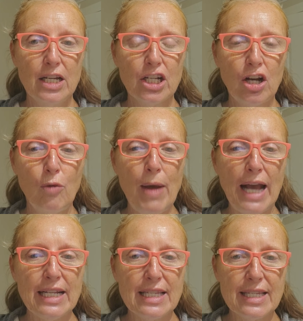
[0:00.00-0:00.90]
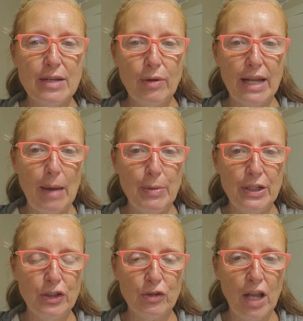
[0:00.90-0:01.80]
go back and see what happened
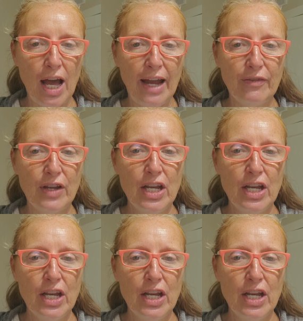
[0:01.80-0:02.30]
in your life.